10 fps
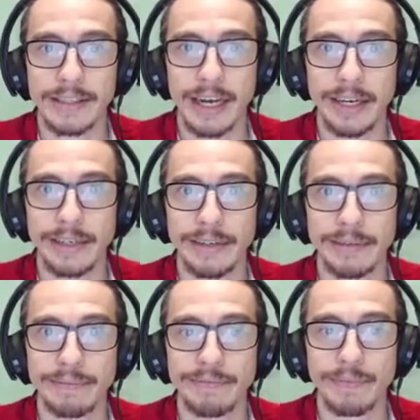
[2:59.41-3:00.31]
side.
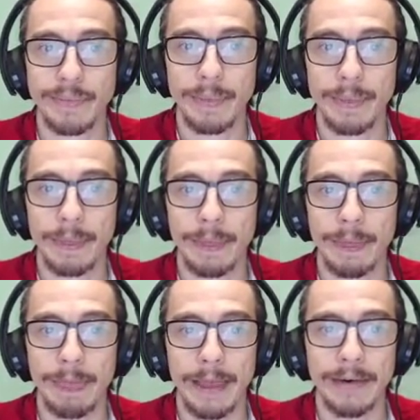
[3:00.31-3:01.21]

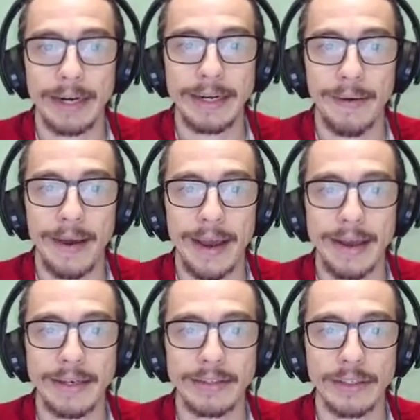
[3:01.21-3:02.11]
All right, and